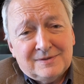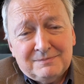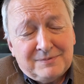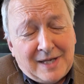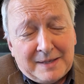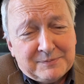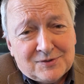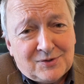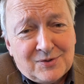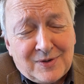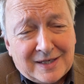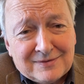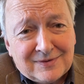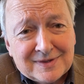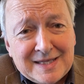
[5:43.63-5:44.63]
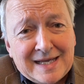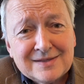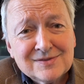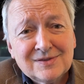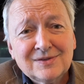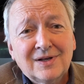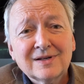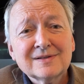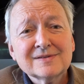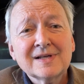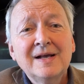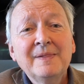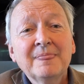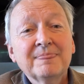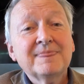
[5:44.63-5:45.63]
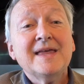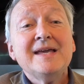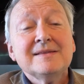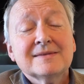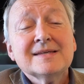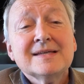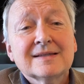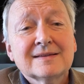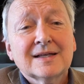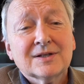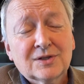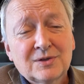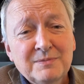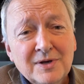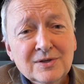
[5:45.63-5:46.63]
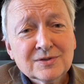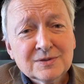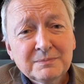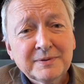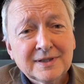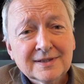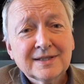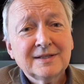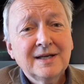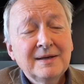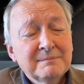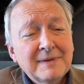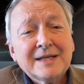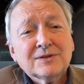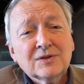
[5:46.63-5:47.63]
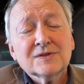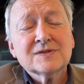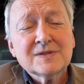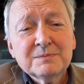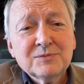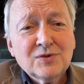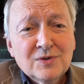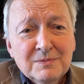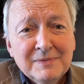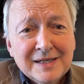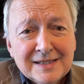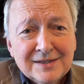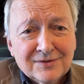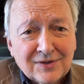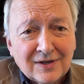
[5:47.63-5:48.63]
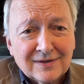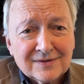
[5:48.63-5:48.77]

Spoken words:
perhaps $200,000, they think that a commercial building might cost them $2 million.